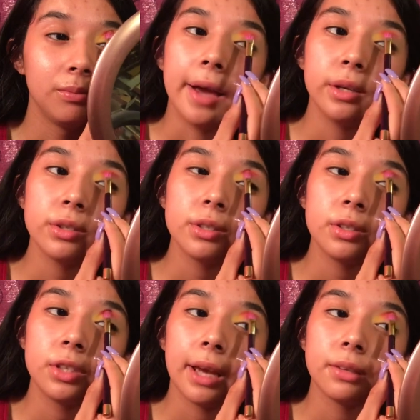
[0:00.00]
I use
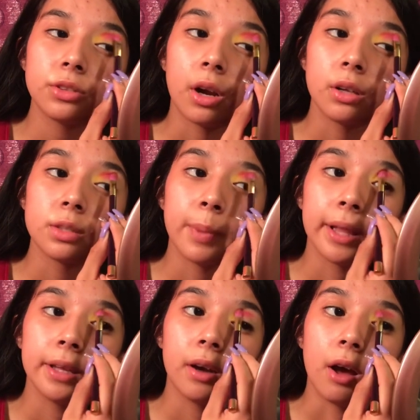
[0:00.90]
the James Charles
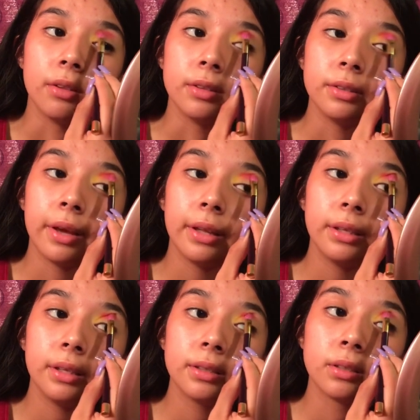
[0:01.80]
palette on the
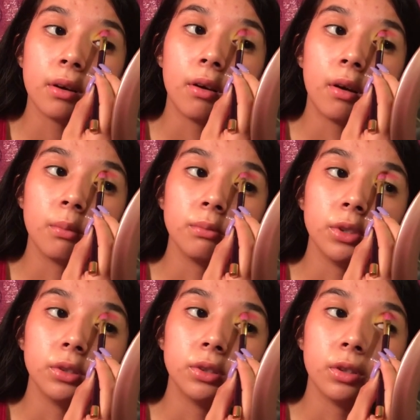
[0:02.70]
daily, so I'm
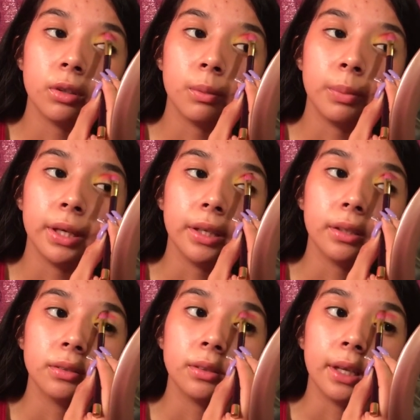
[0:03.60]
used to the
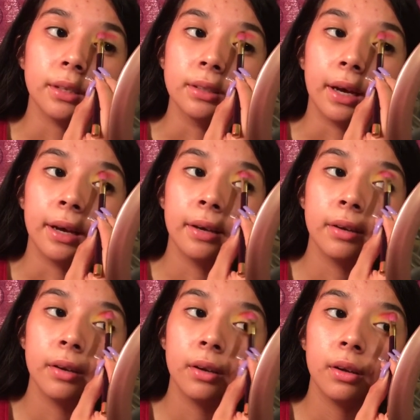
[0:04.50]
pink stained
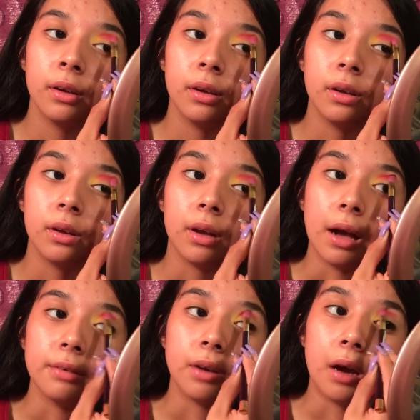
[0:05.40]
eye.
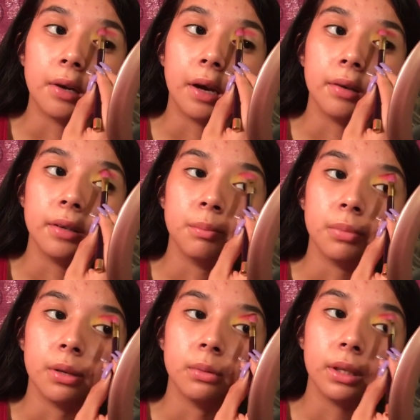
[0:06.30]
I've gone out in
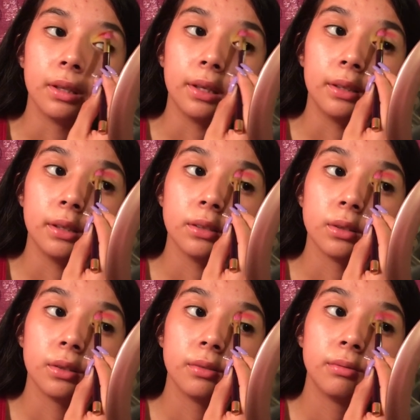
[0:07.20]
public like that,
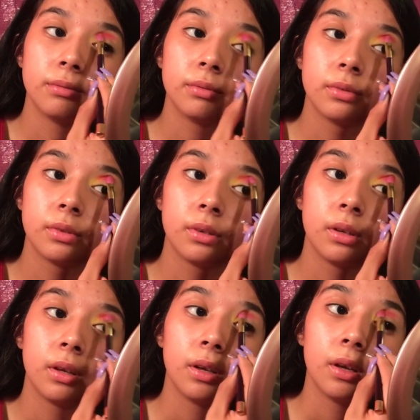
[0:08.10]
so
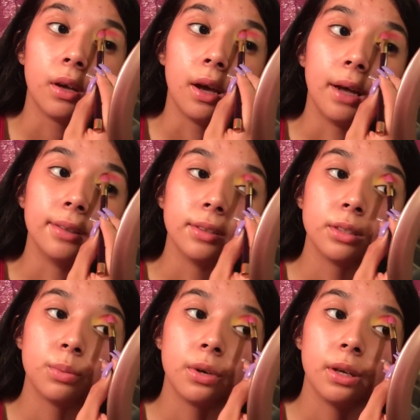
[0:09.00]
at
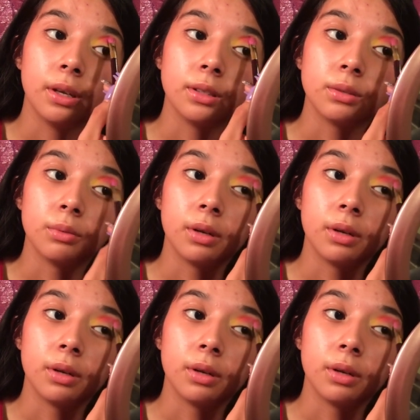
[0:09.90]
this point it's